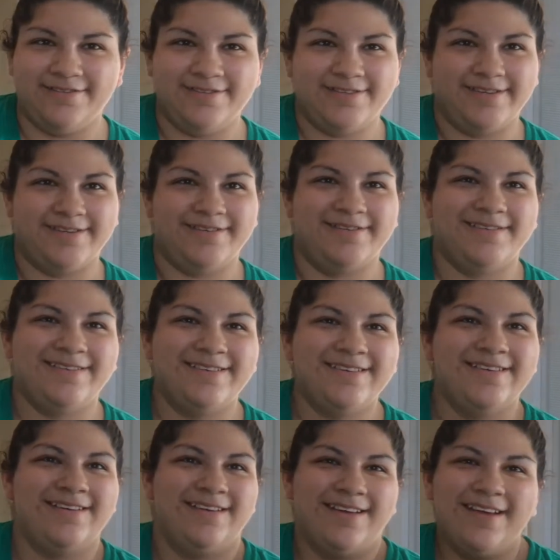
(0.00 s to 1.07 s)
So
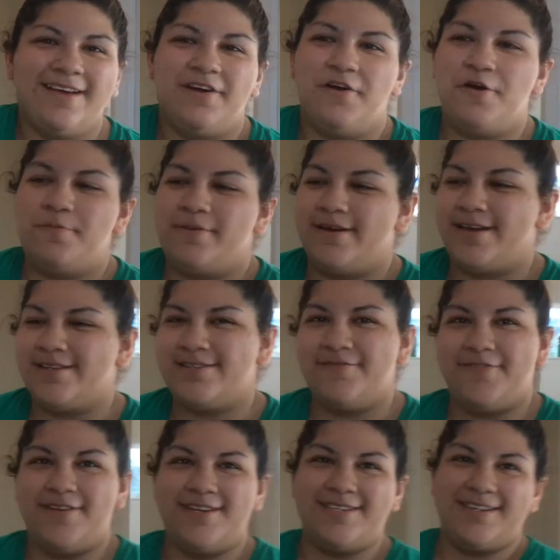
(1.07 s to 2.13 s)
I hope bet. I get to
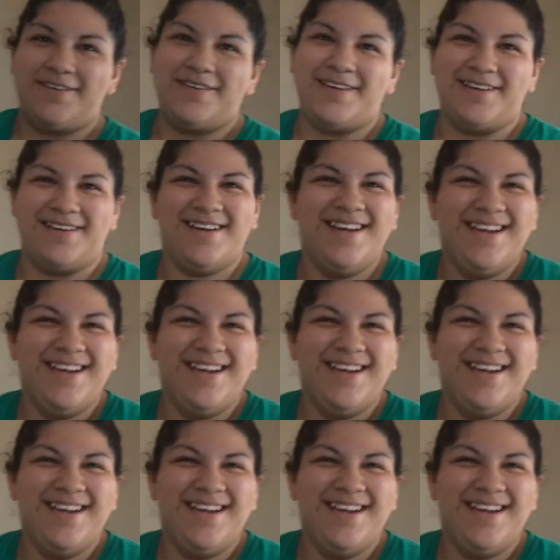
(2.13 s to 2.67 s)
finish out here.